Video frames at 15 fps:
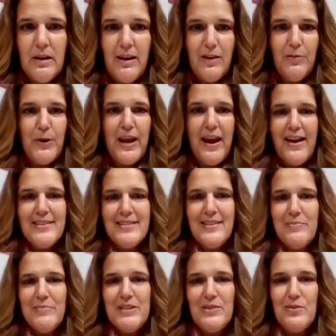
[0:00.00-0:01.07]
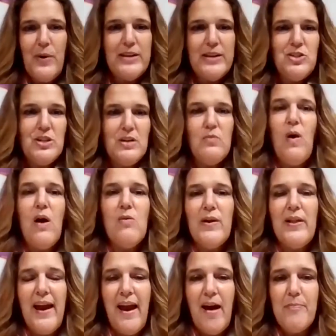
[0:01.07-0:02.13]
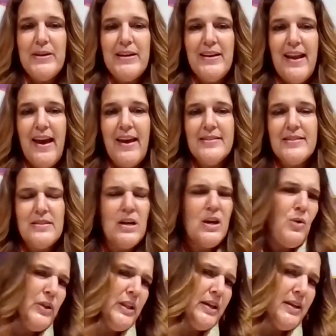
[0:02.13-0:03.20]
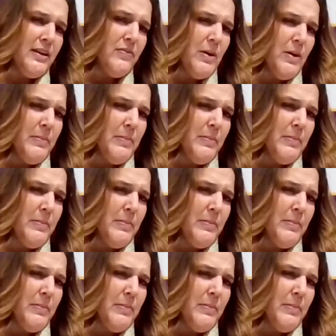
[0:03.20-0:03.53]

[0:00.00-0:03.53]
If we ask them this question, what will happen next? Will it give them